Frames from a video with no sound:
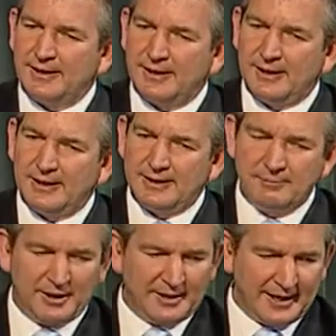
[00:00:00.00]
He
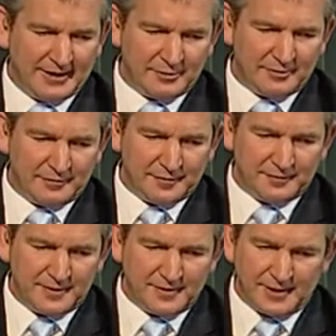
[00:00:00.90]
made
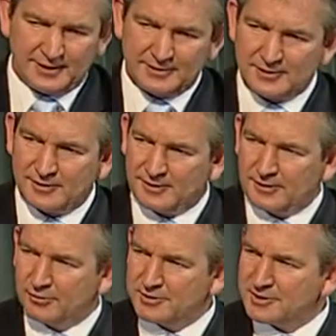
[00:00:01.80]
$150,000. I
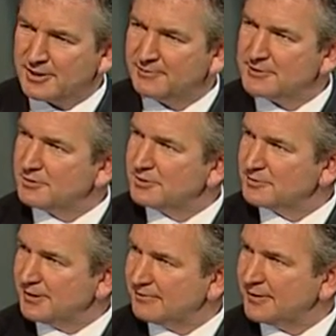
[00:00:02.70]
know Roger James
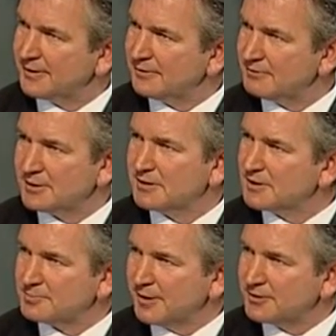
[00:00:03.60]
talks about the fact that it
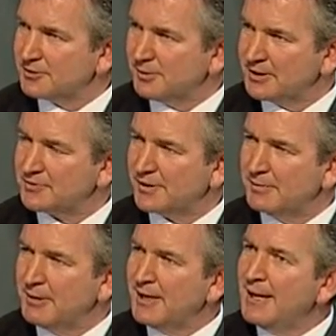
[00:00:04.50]
just made too much for
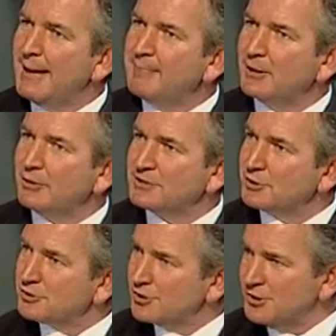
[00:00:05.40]
him. But look, as
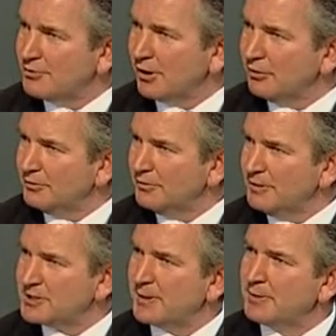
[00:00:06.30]
a 2-year-old, it
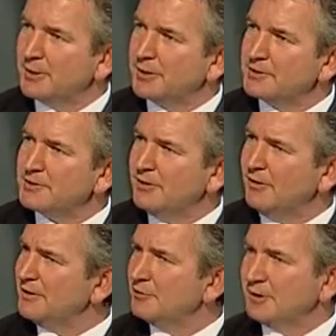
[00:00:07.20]
must have been a bit of concern.
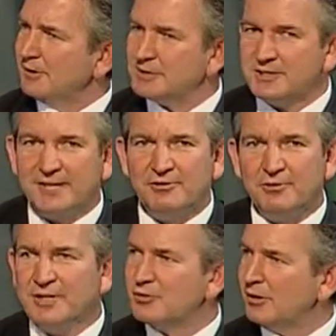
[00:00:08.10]
I didn't realise this. He had
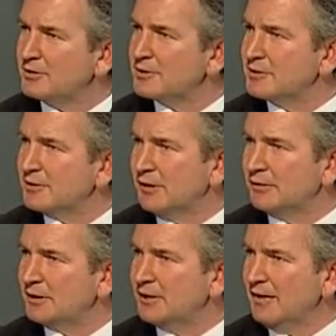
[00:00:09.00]
3 trials as a
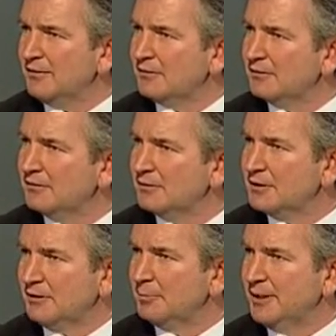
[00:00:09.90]
2-year-old, did nothing.
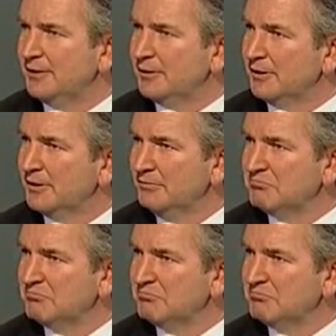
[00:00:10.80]
Didn't appear to do anything.